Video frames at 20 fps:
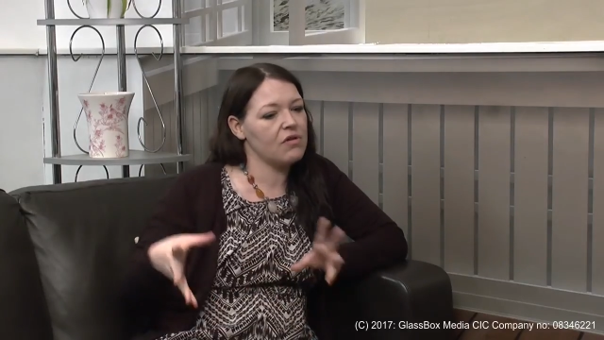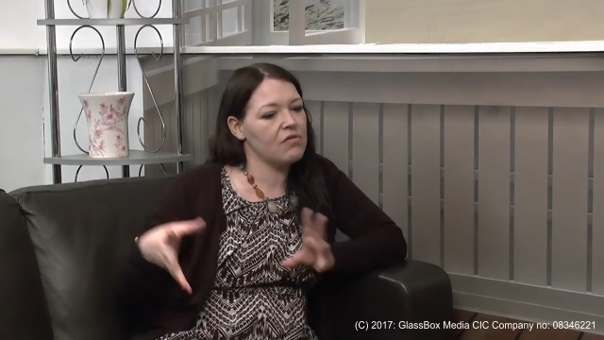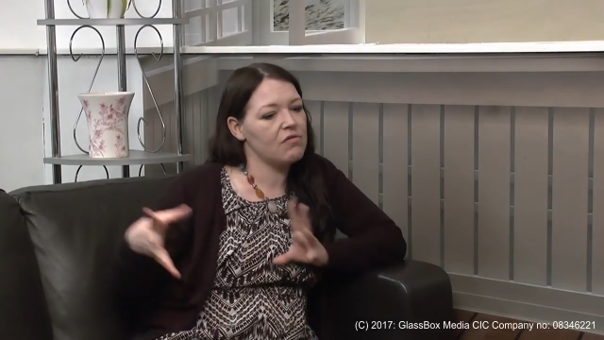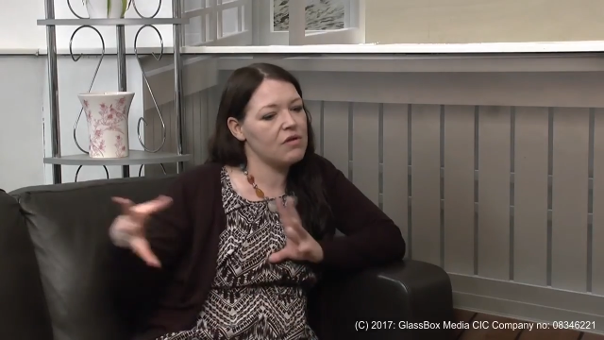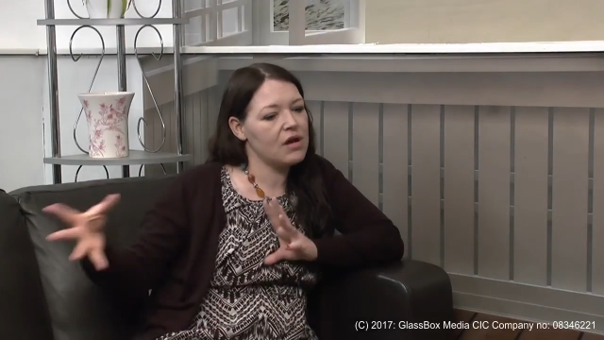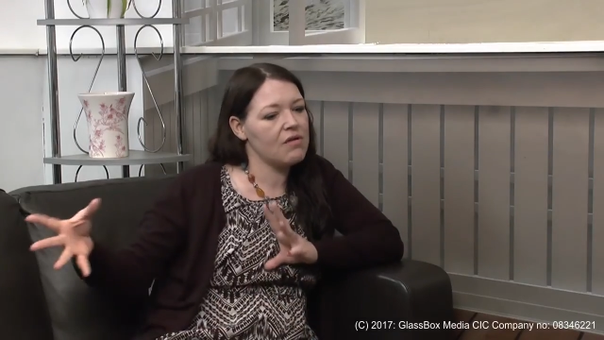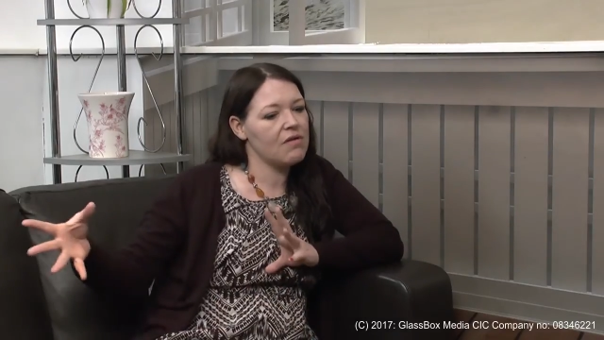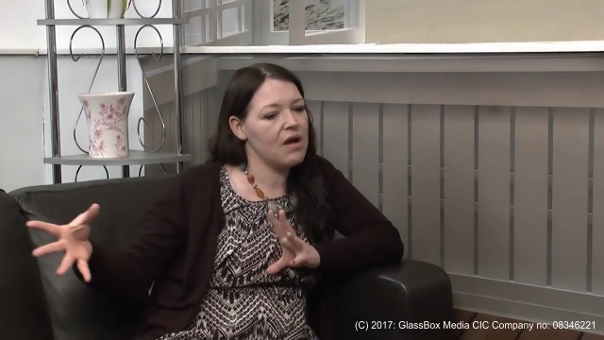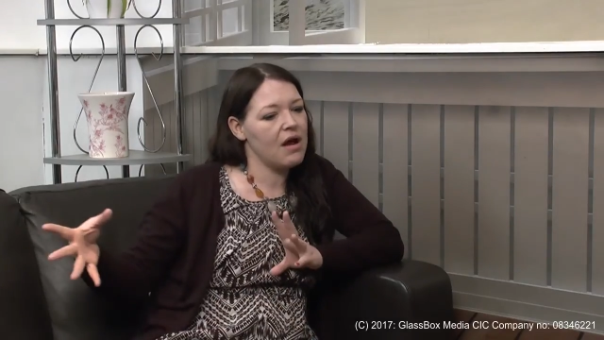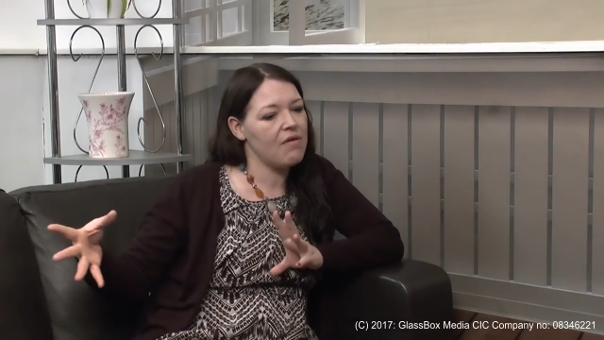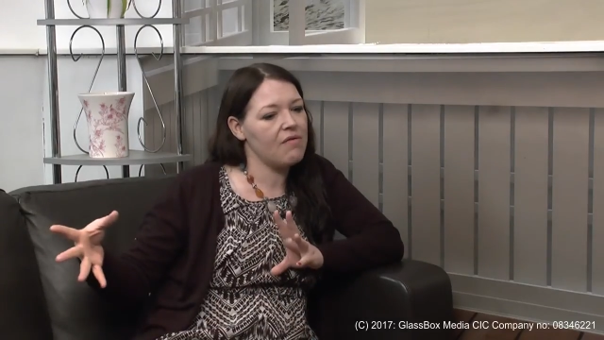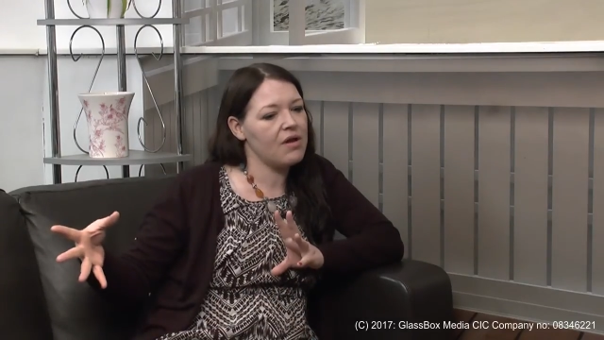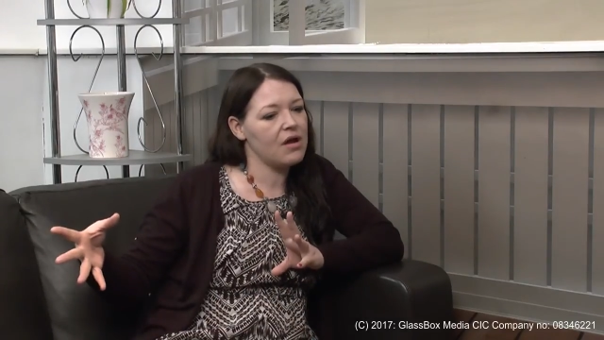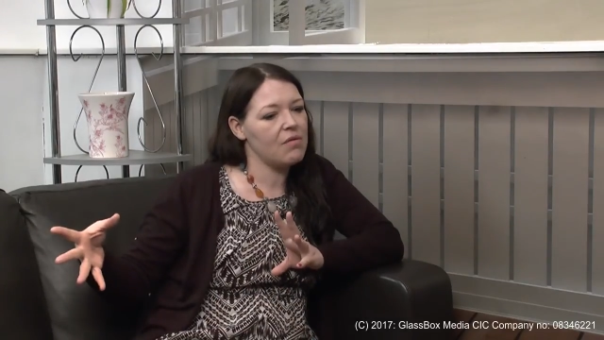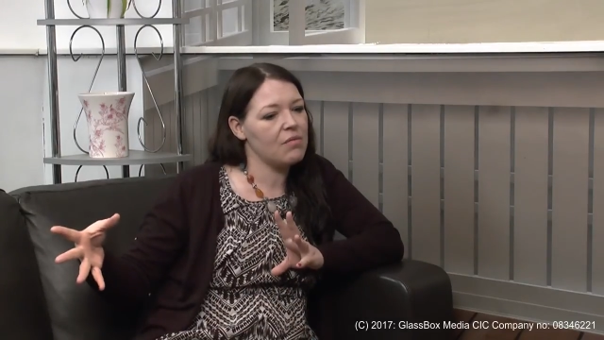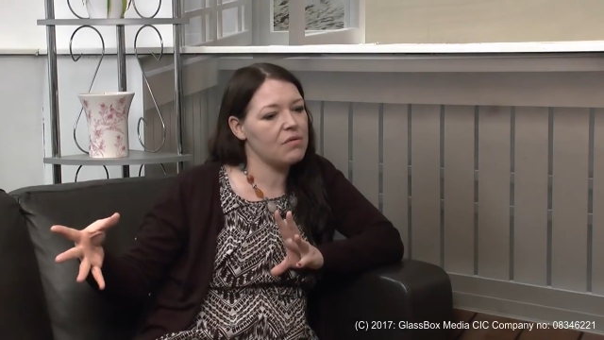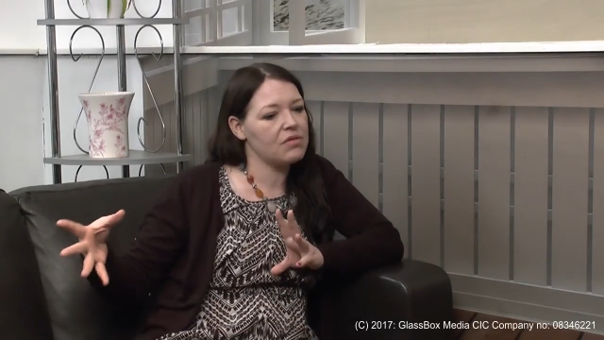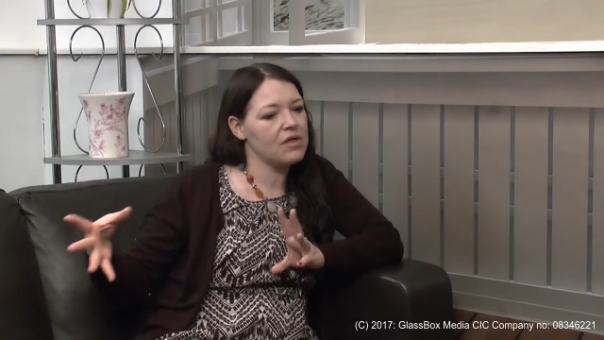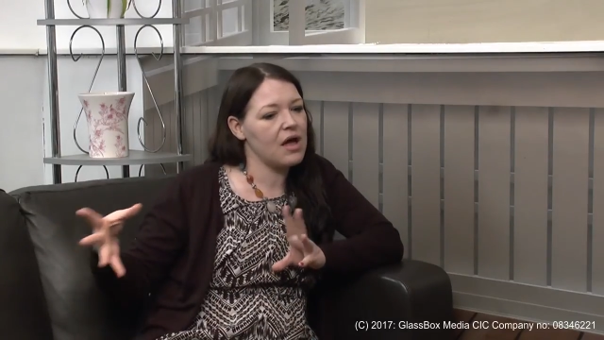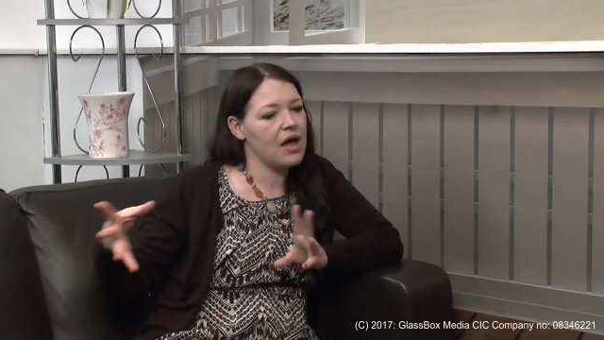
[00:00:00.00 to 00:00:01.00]
Greer area
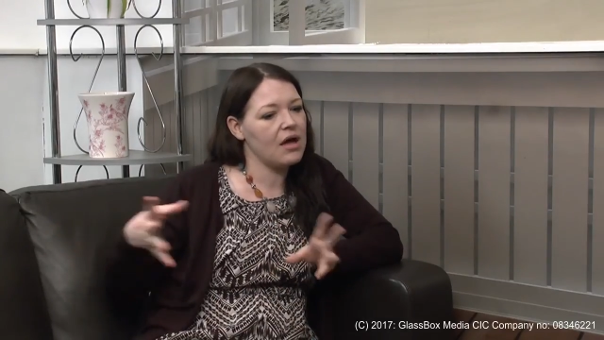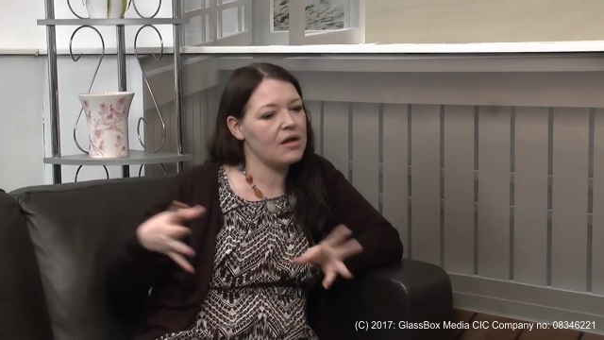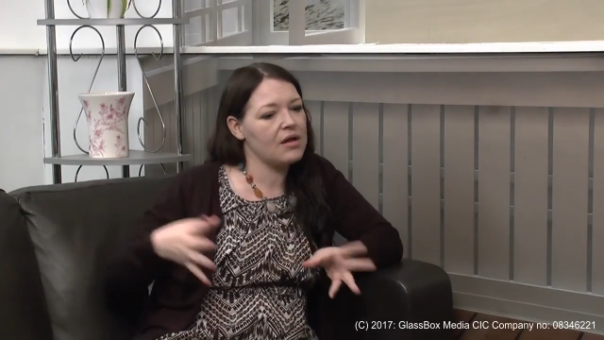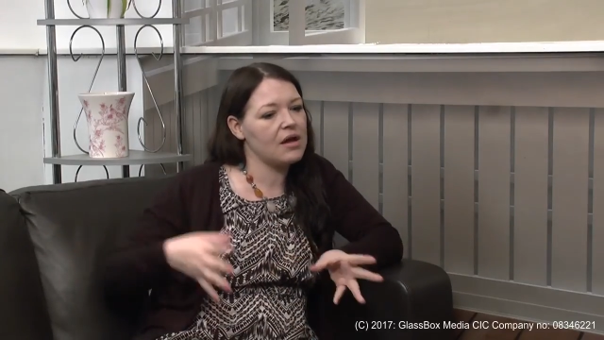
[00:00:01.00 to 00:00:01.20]
with that,